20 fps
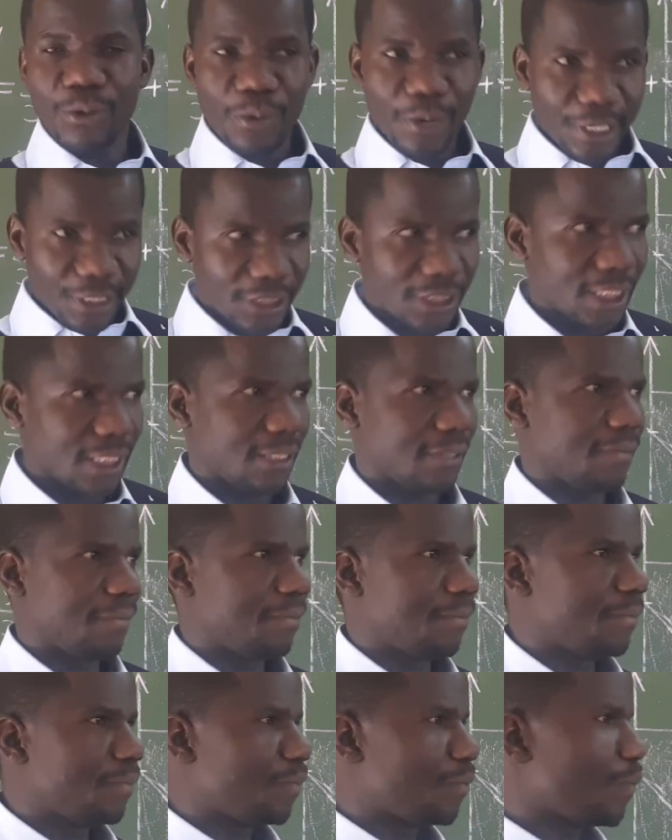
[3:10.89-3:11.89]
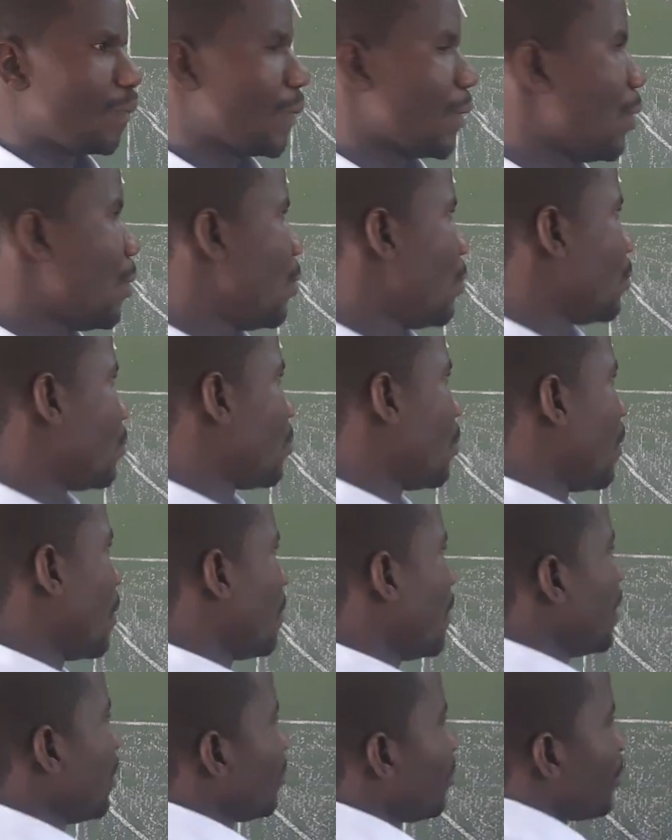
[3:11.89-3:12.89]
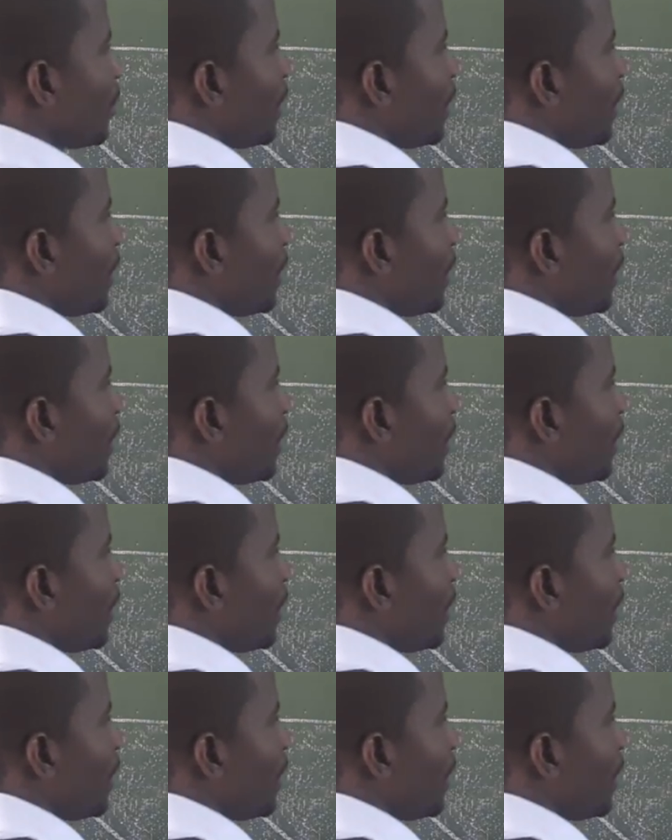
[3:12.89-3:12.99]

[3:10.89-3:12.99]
equation? So we're going to